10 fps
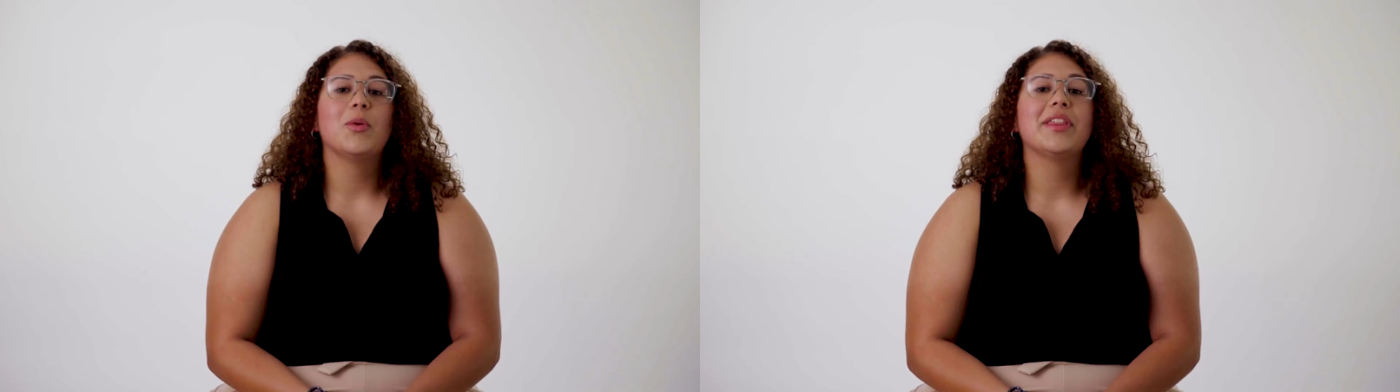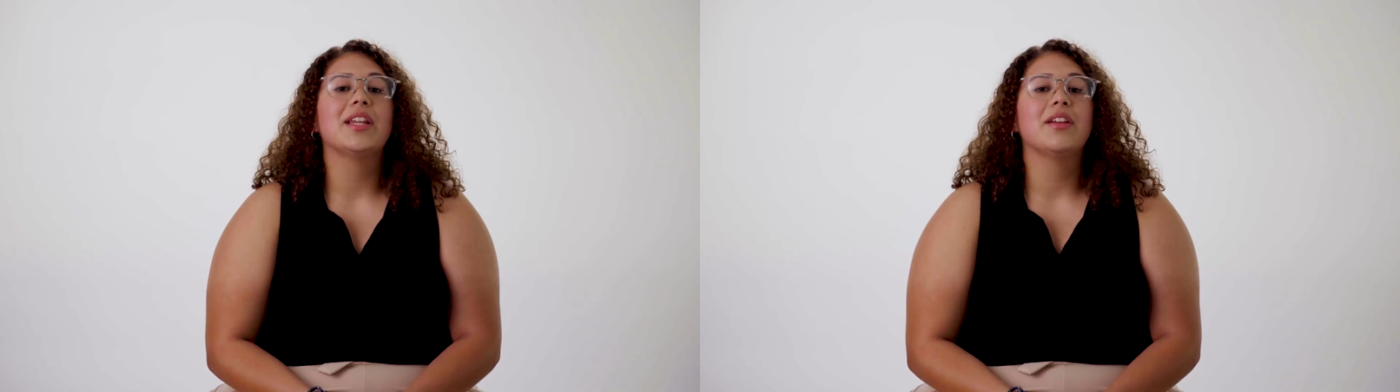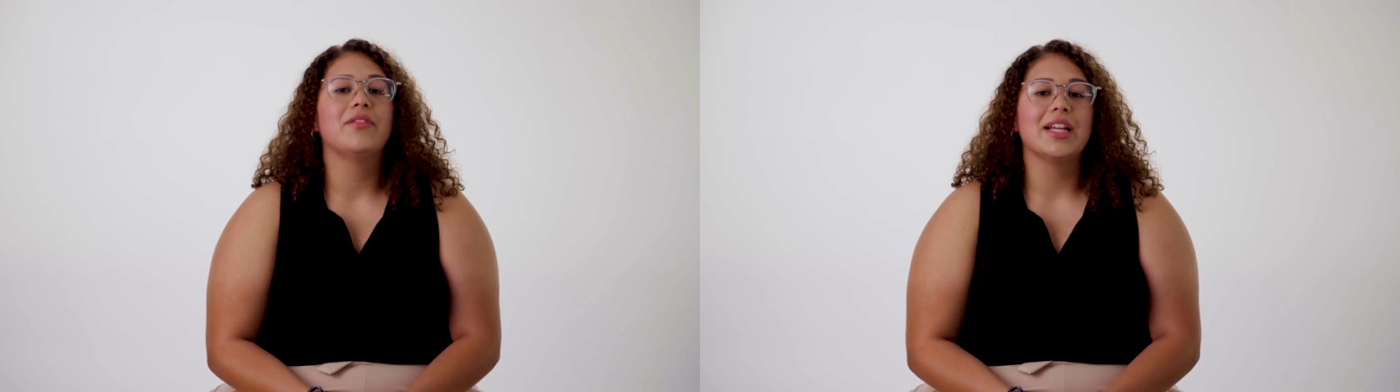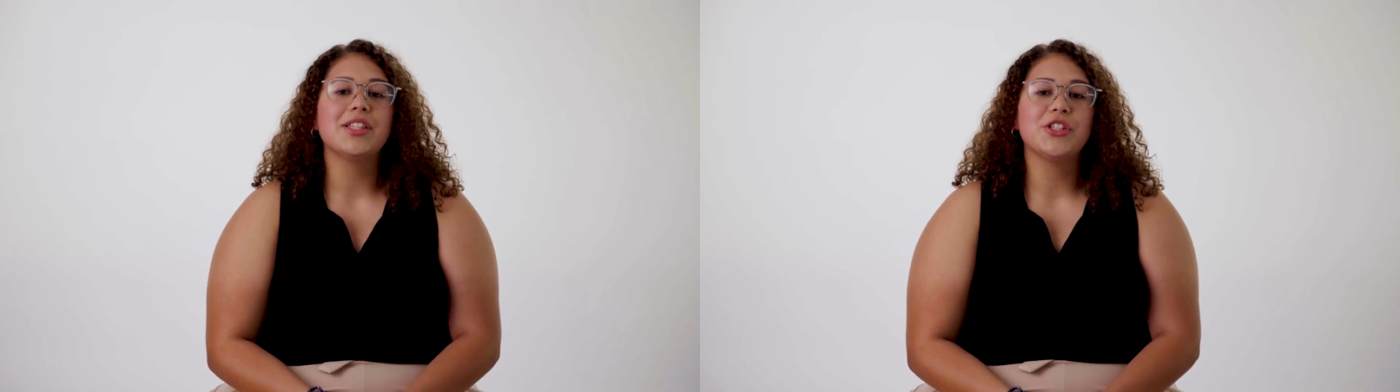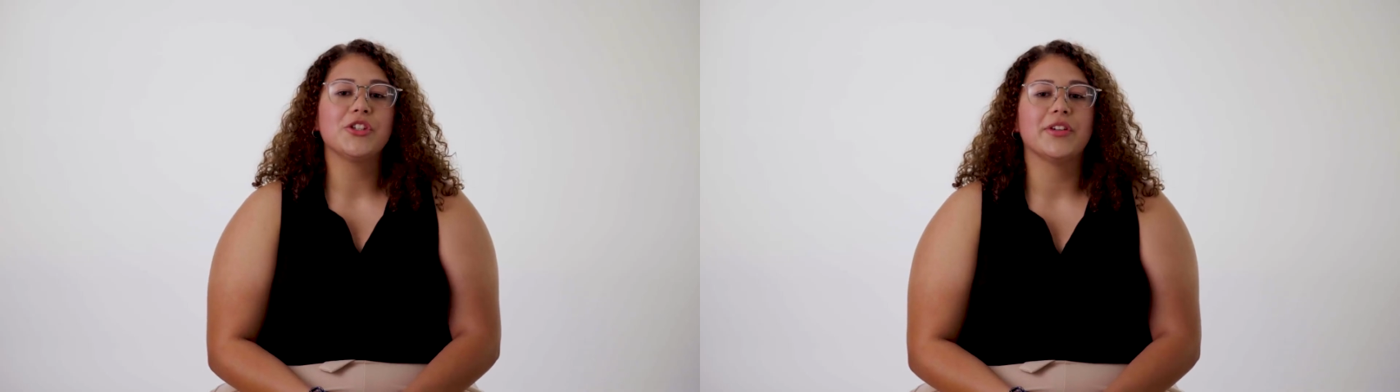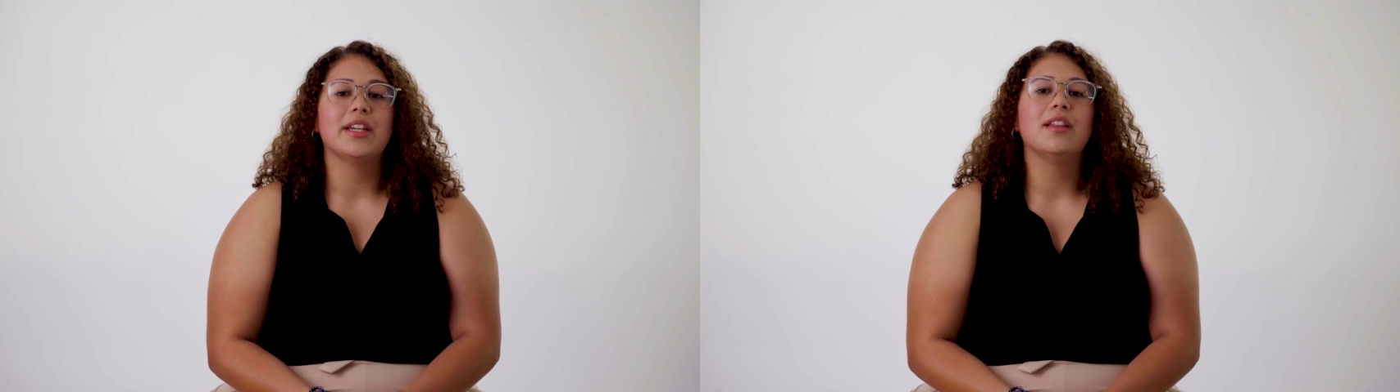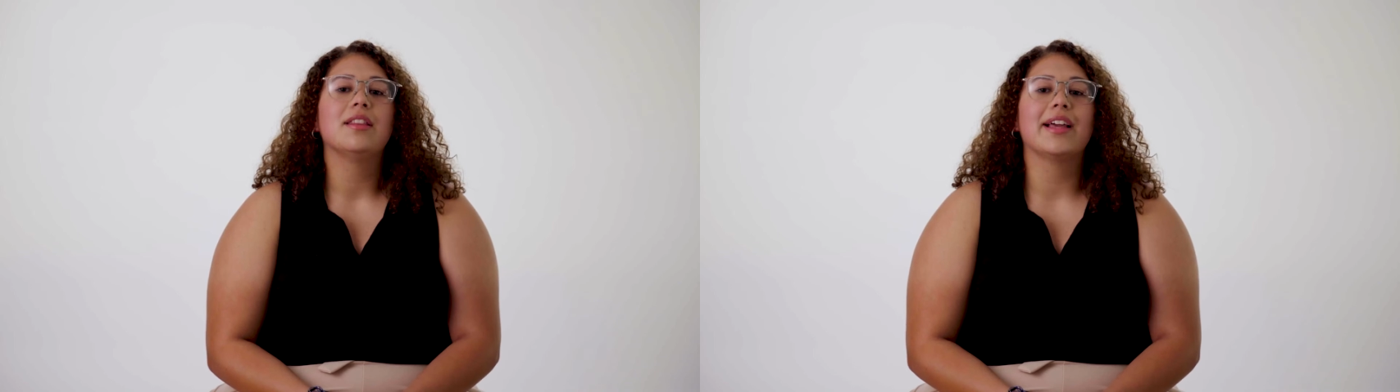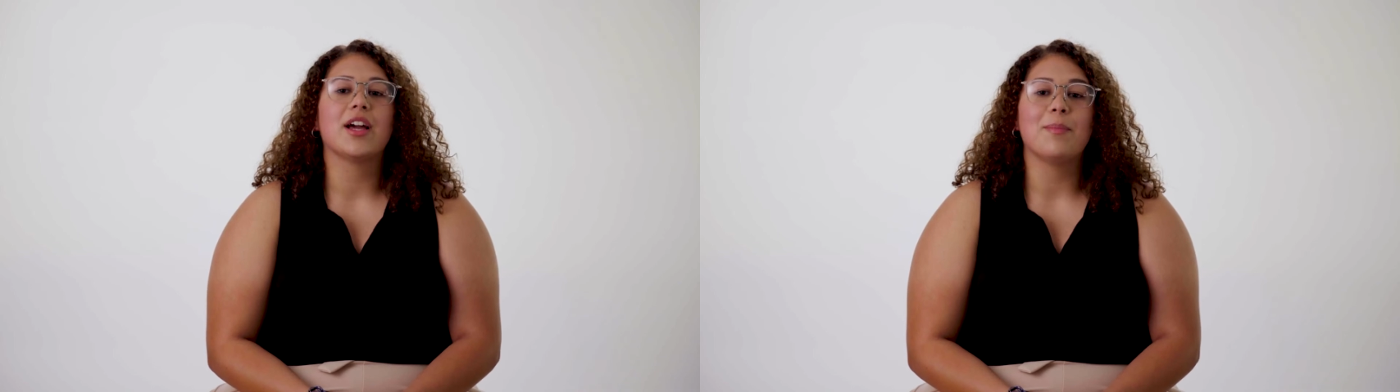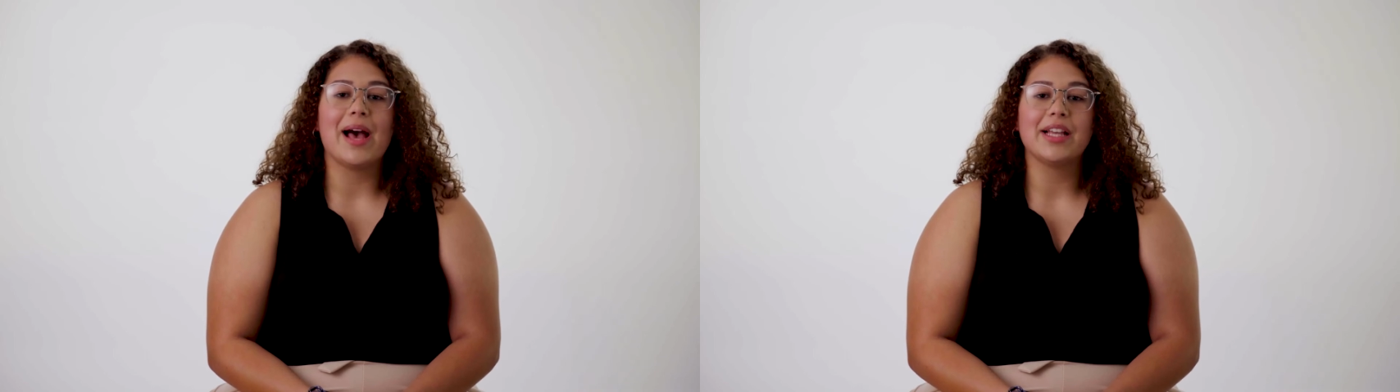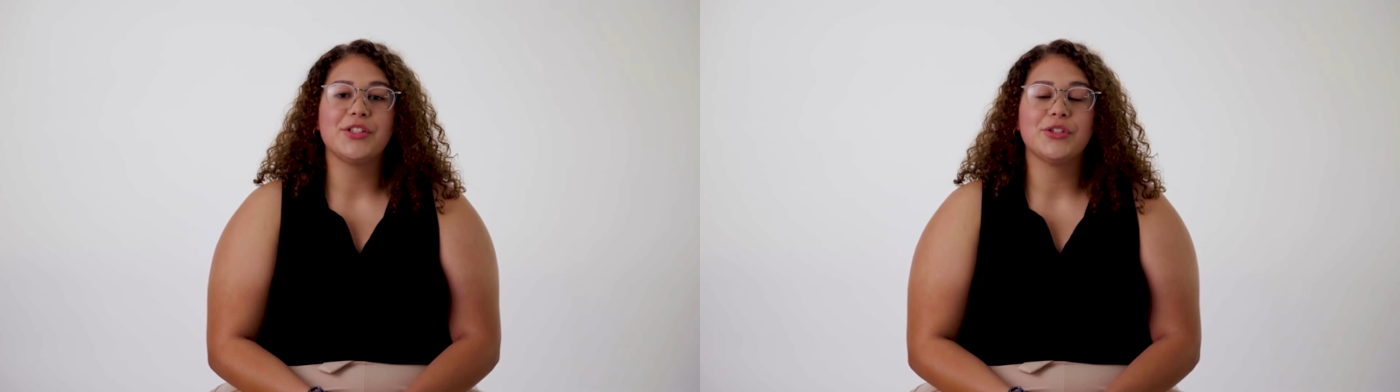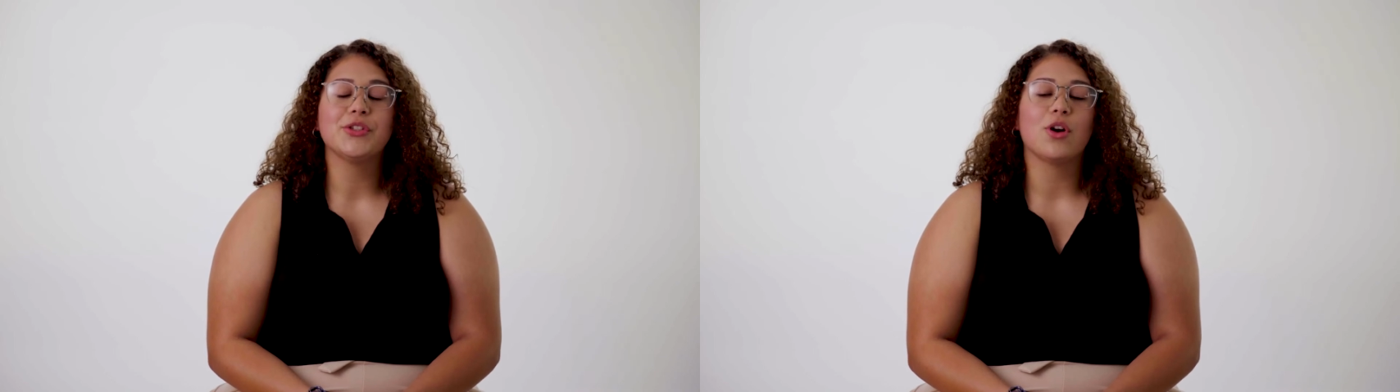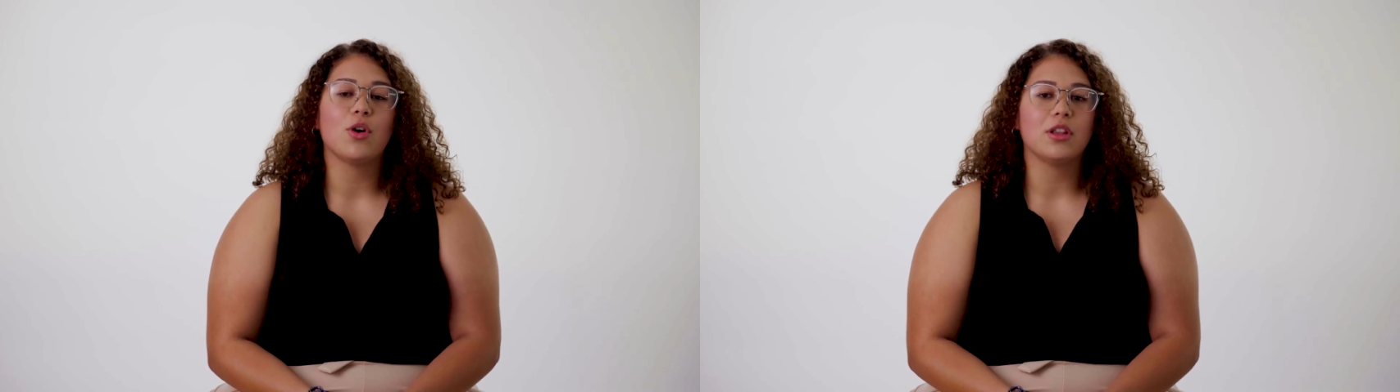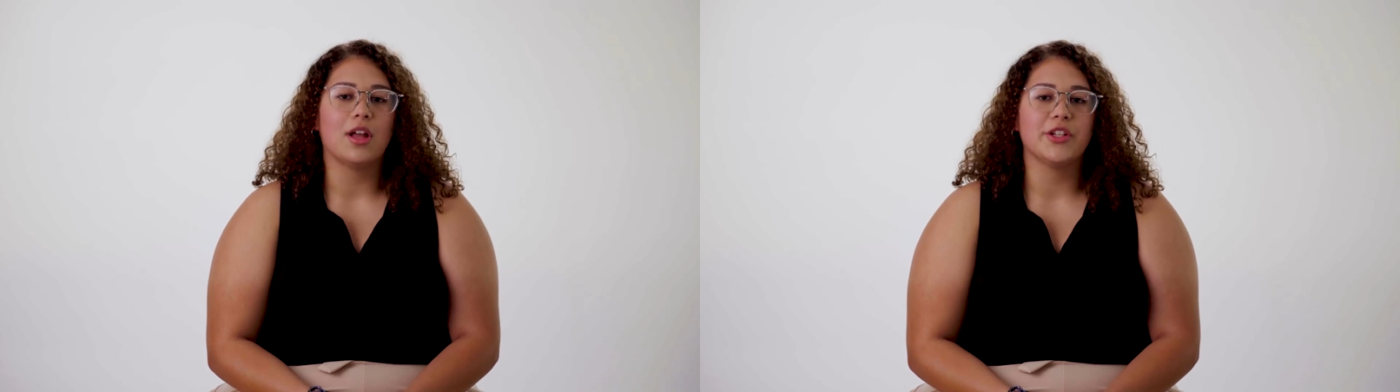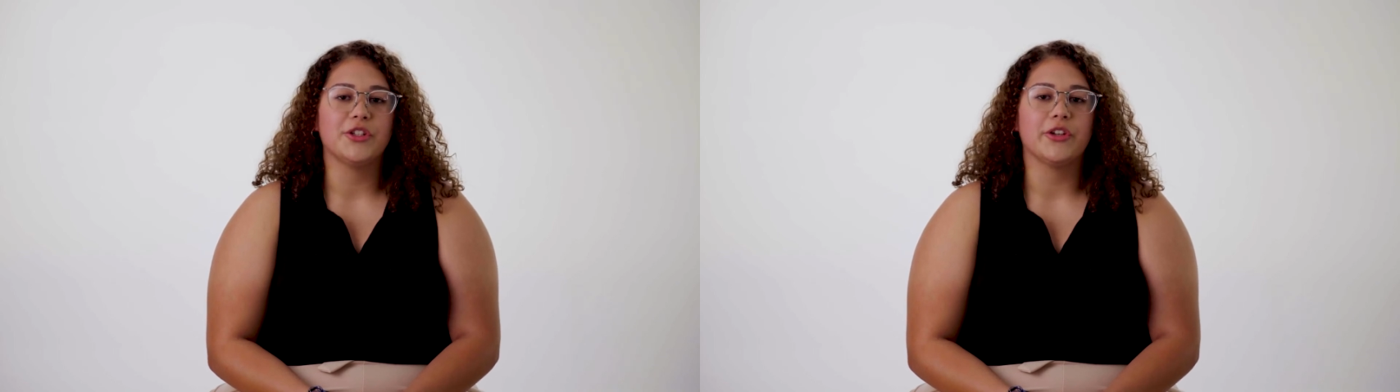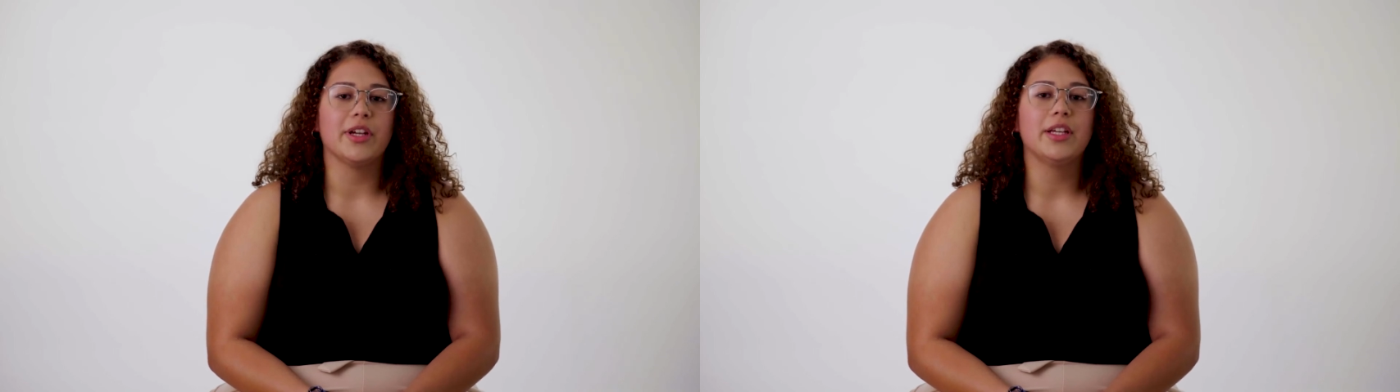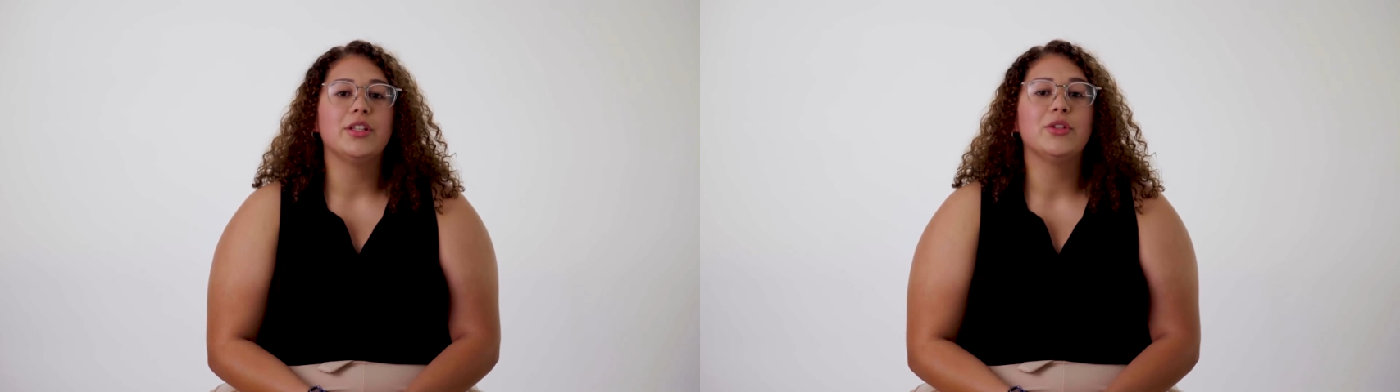With an advanced degree, like a master's or a law degree,